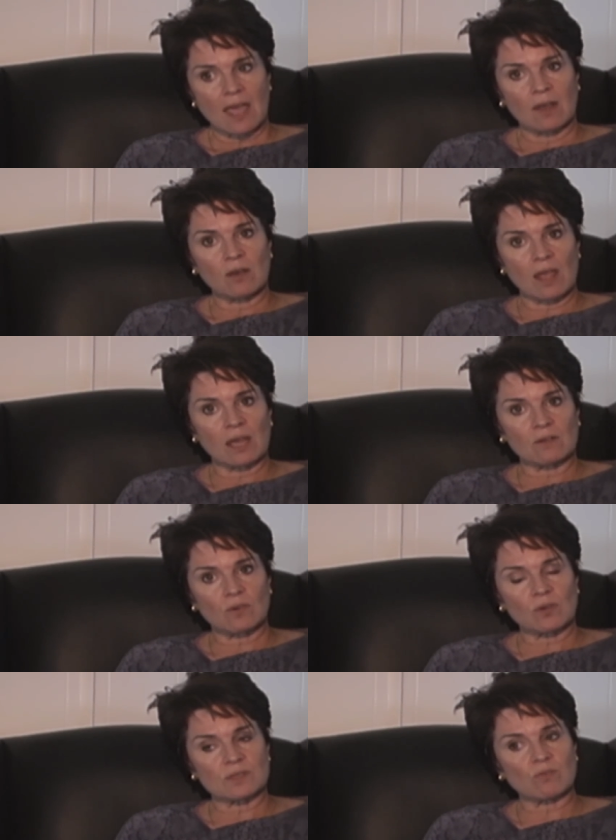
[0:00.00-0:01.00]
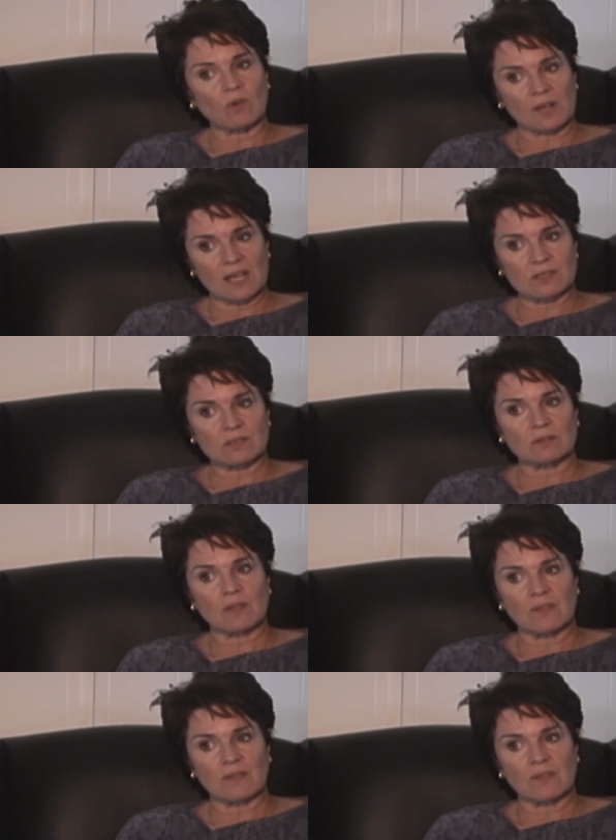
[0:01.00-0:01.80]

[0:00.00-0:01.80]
And, and of course, one has to,